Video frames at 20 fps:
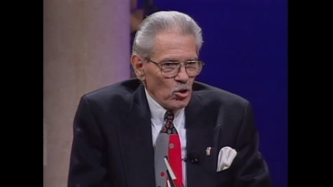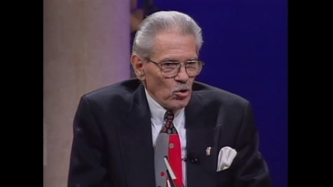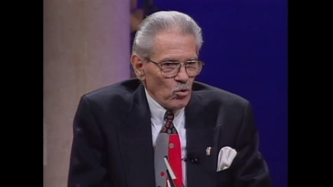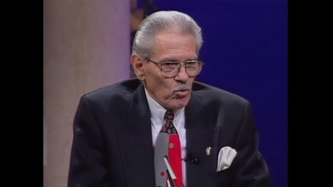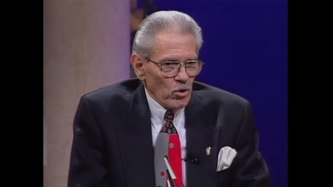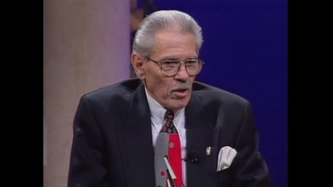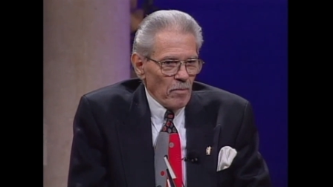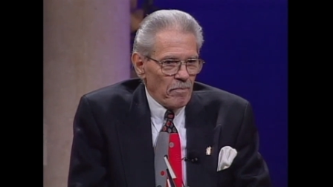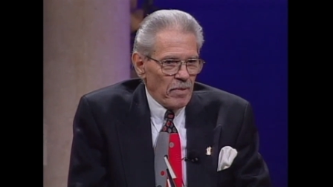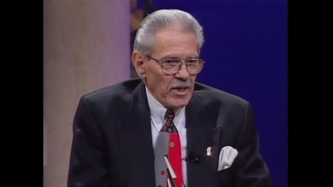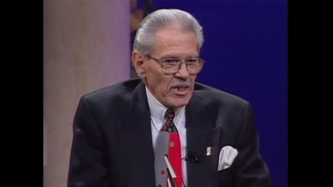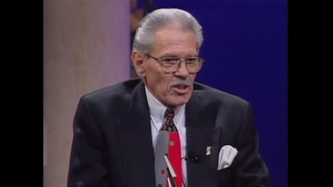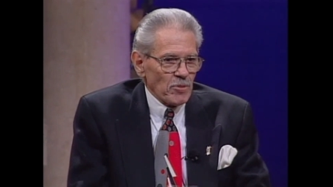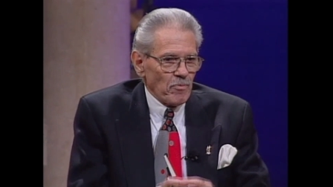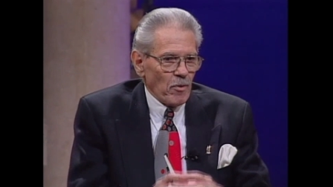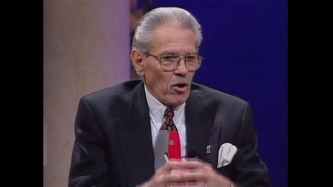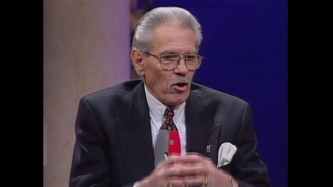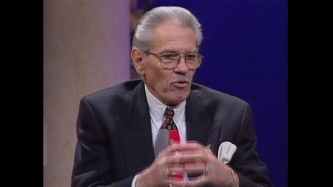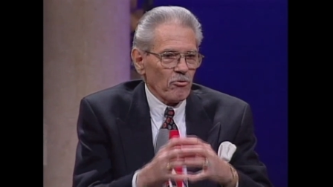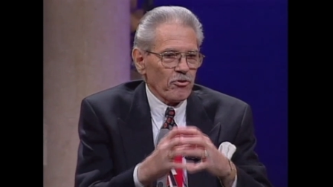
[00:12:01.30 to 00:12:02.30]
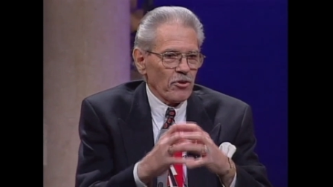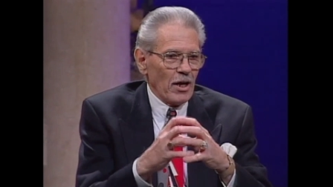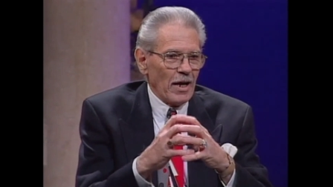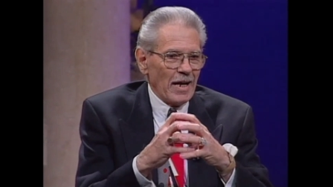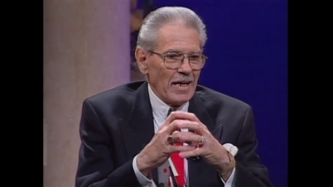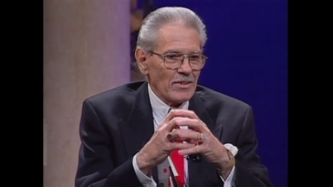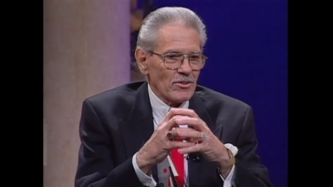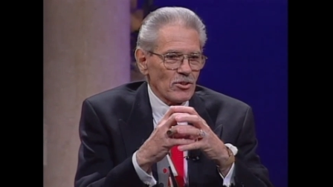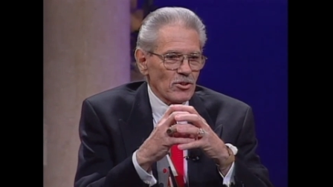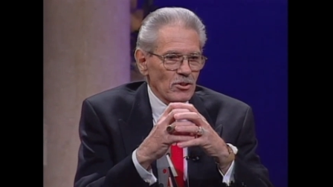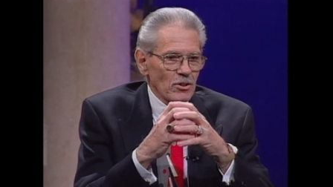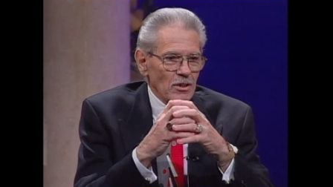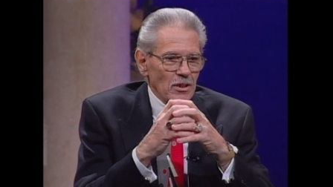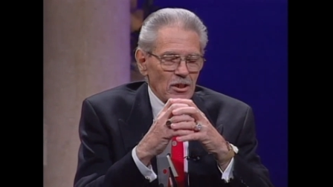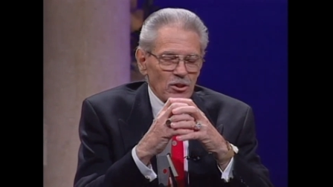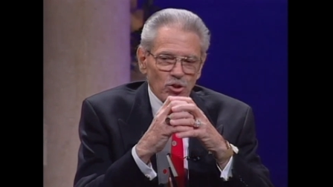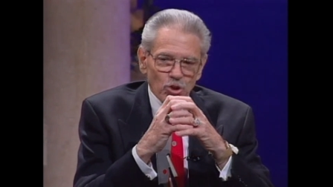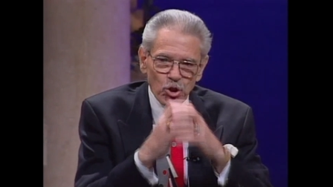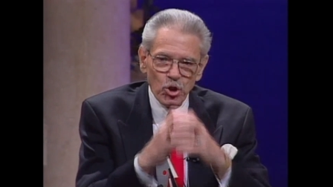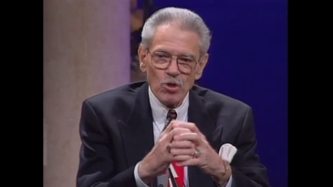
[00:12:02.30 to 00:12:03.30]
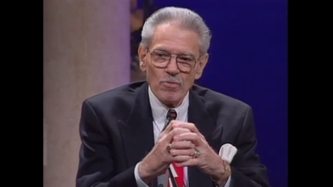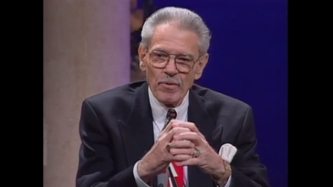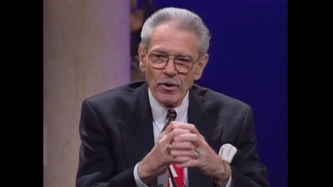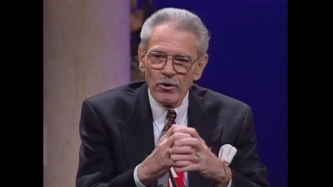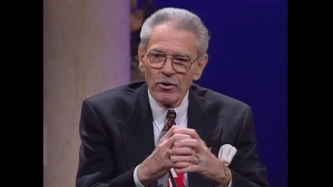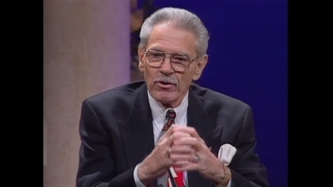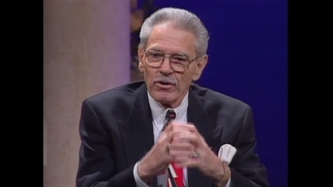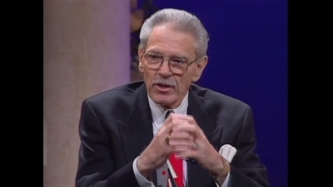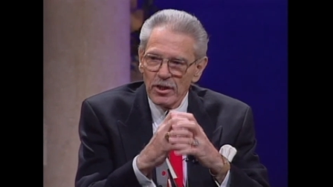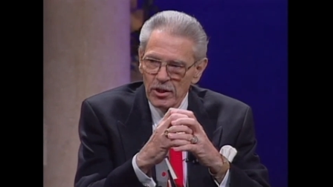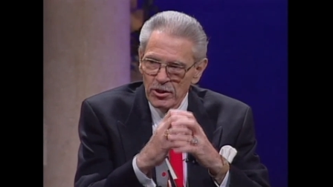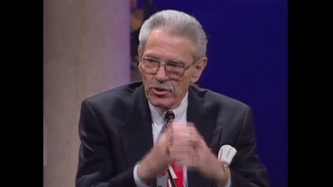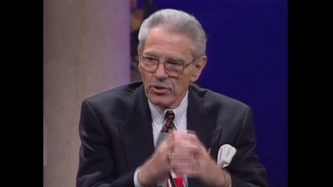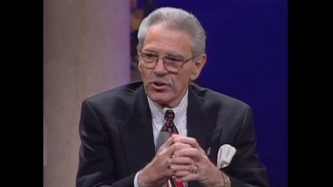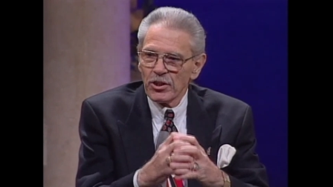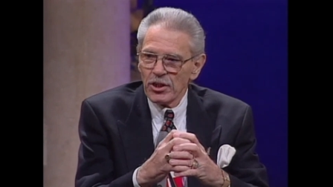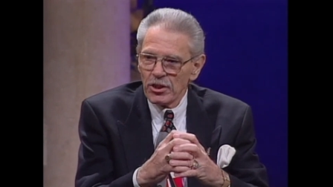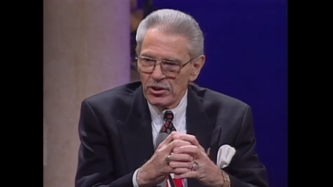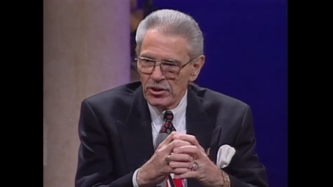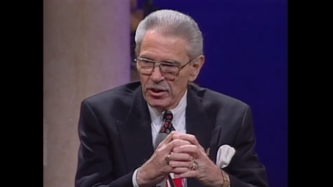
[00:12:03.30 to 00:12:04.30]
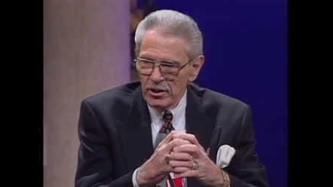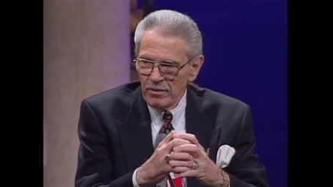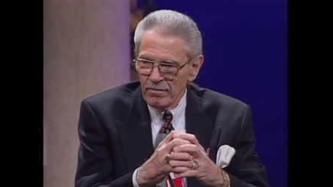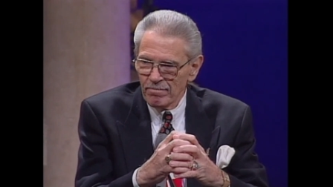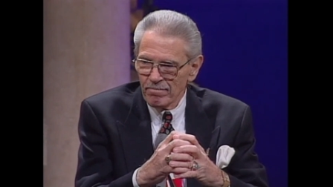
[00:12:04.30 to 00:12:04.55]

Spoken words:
with a baseball-sized tumor in your kidney